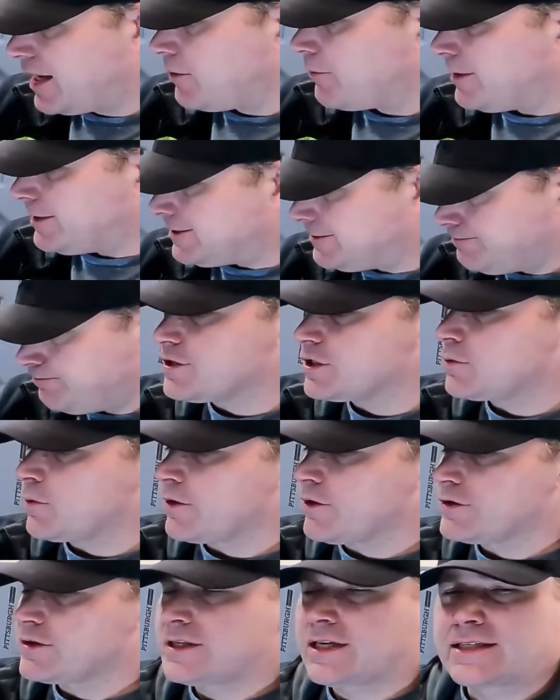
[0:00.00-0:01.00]
anyways, so this is one
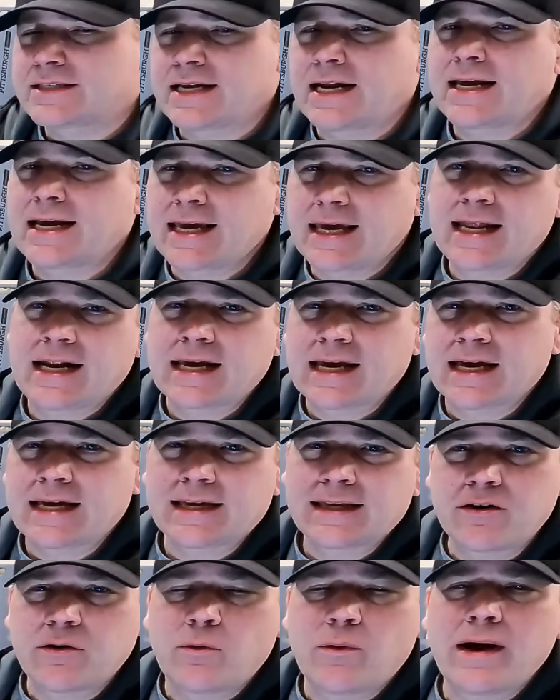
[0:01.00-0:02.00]
of those things that, again, I got
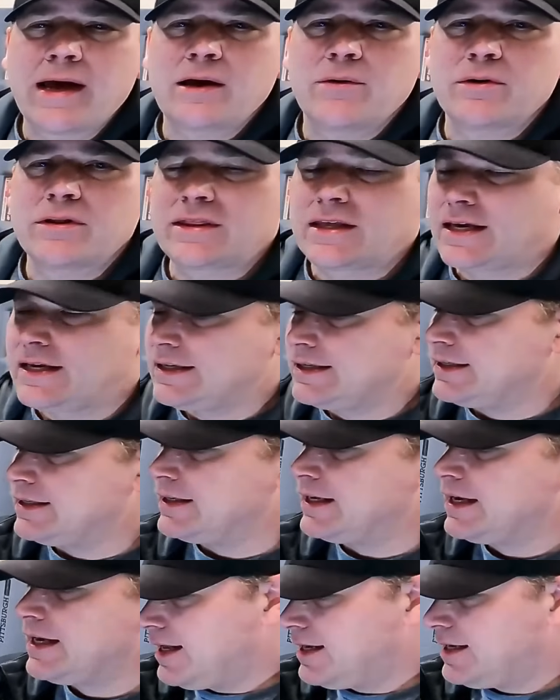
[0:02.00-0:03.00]
carried away with it,
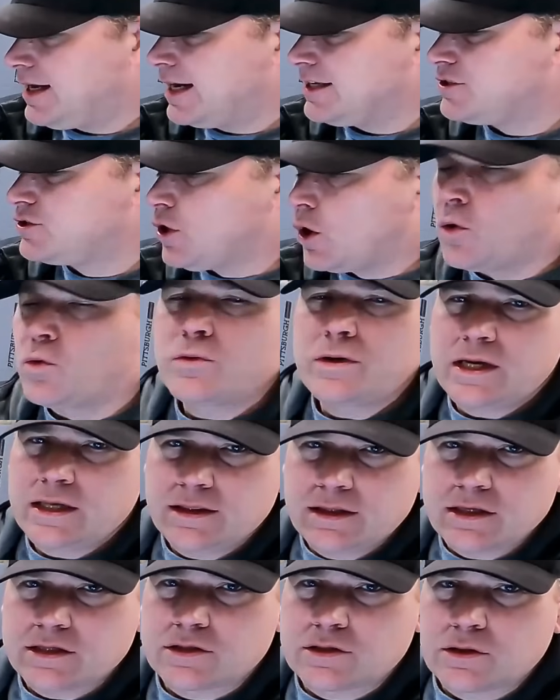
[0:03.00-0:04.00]
and I don't
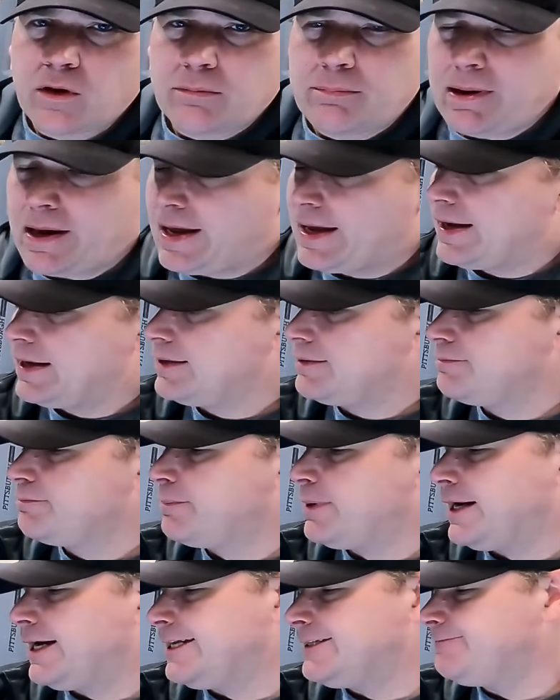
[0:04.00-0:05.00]
need this oil
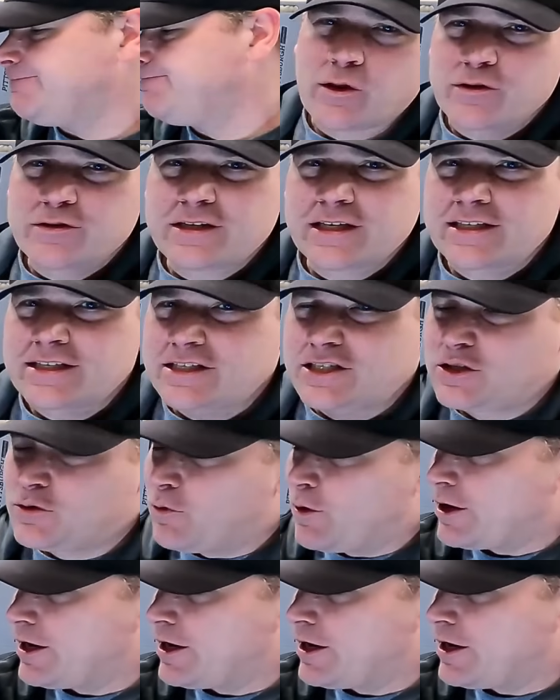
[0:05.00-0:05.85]
pan, but it's one of those things that you